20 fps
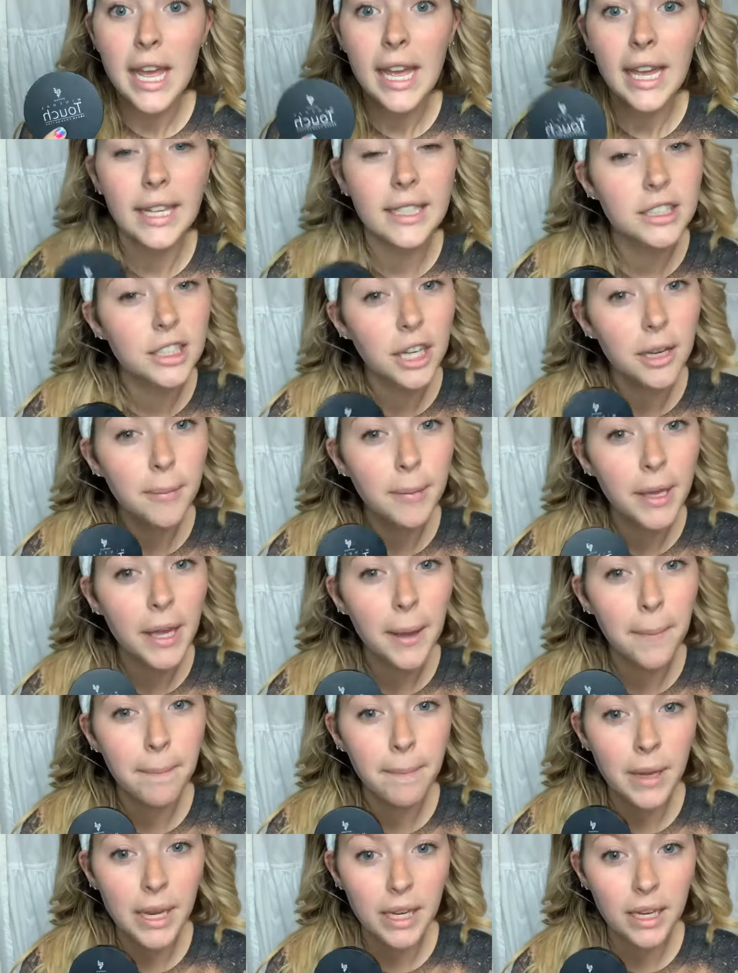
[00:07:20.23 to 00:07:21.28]
It's gonna be
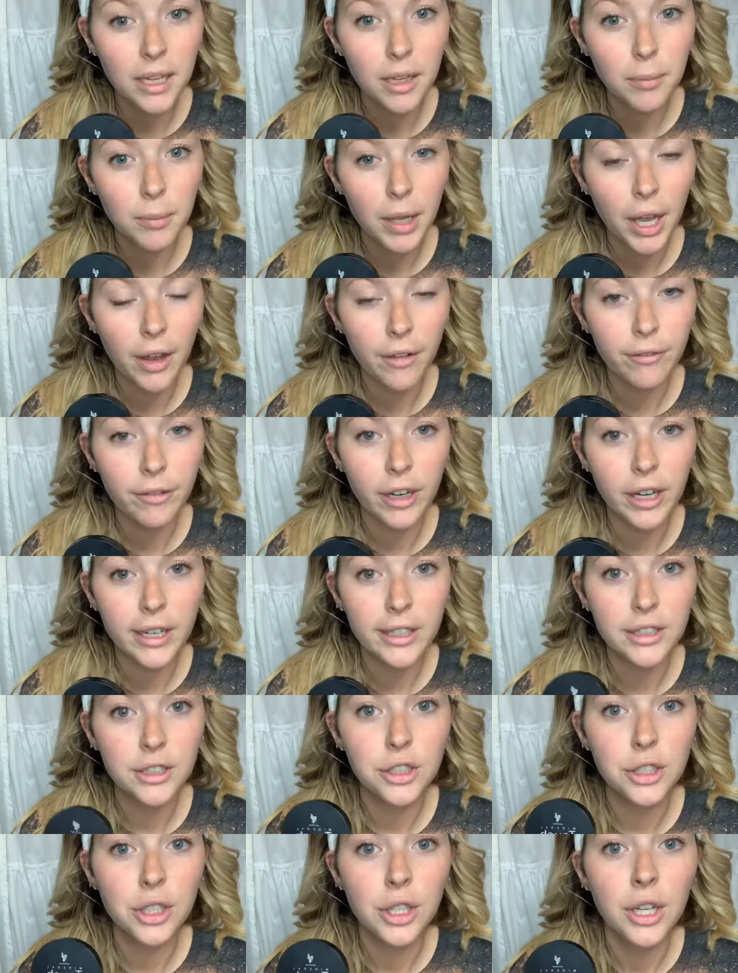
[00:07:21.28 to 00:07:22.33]
a medium
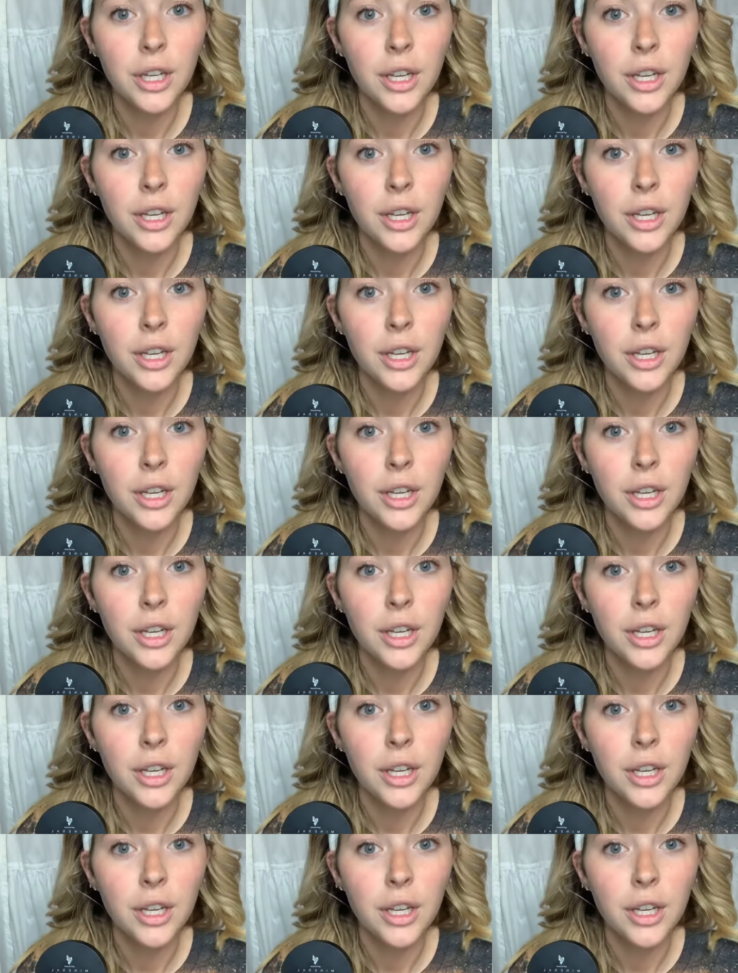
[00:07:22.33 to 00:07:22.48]
coverage,